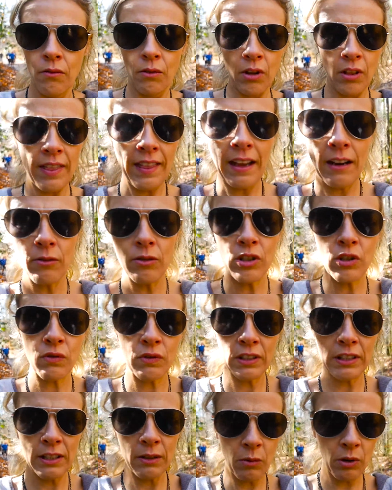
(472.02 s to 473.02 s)
Well, that was
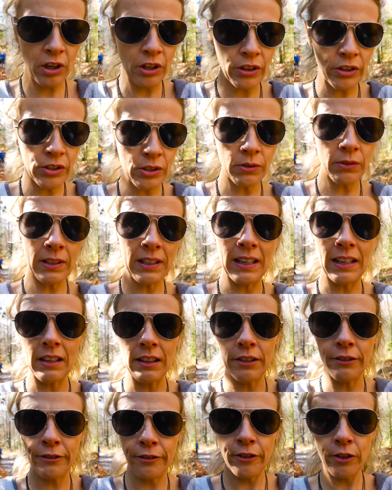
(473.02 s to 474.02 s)
really worth
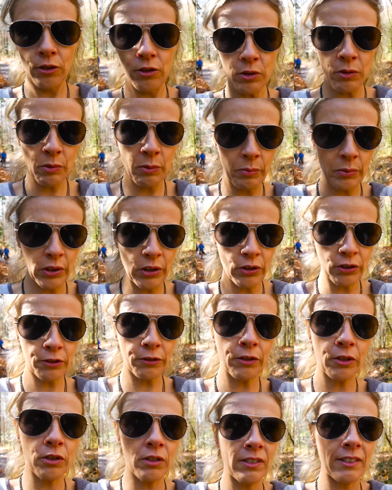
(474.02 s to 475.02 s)
doing. The falls were
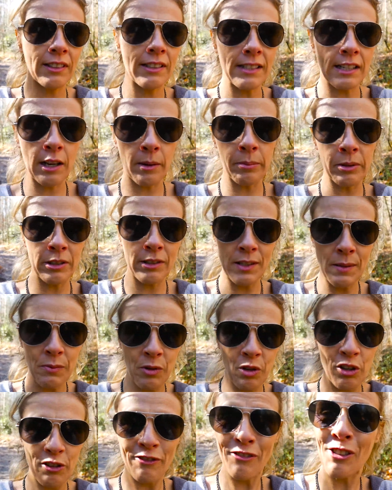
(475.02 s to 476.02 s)
beautiful and there's a couple of
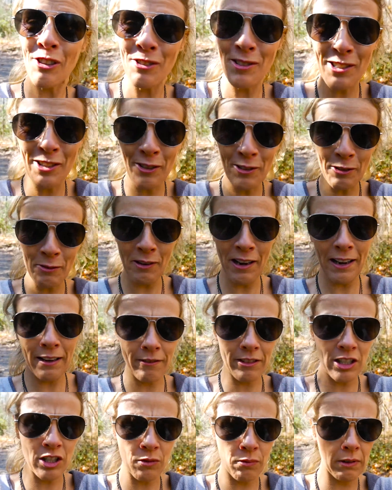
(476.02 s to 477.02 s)
smaller falls along the way
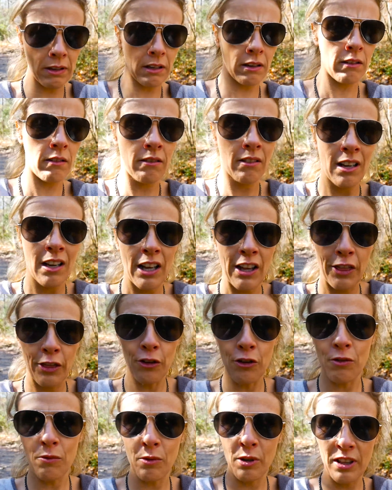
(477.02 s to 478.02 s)
which we
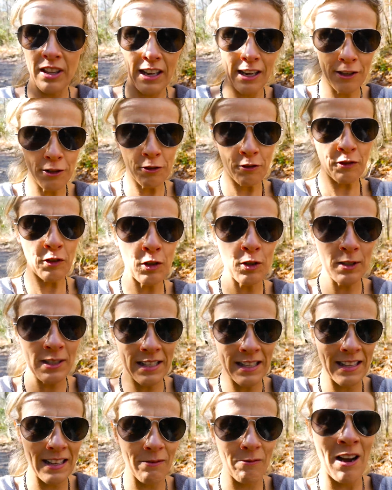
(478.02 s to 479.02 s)
thought were the actual falls
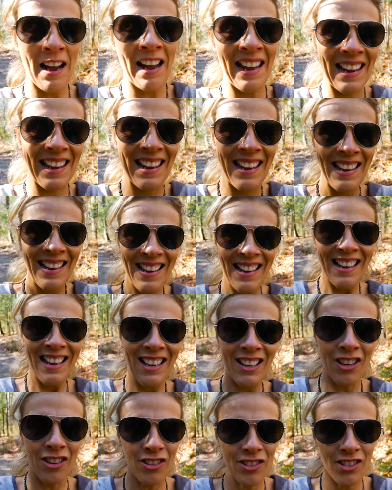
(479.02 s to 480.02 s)
and then we
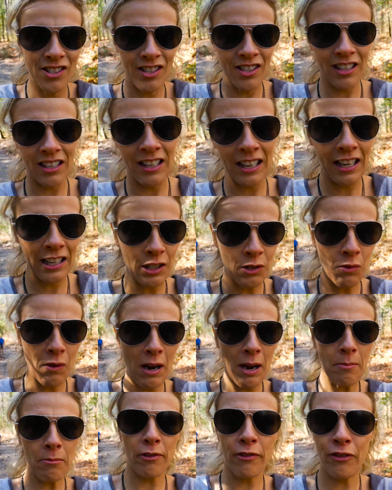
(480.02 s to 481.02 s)
got to
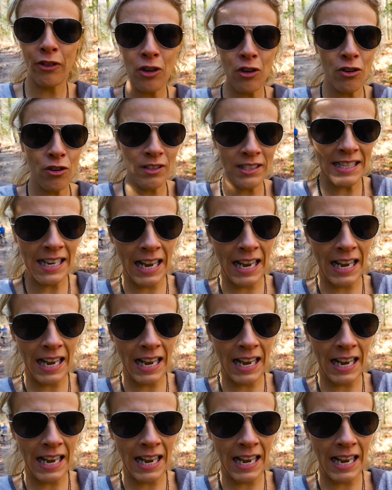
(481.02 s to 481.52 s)
Catawba Falls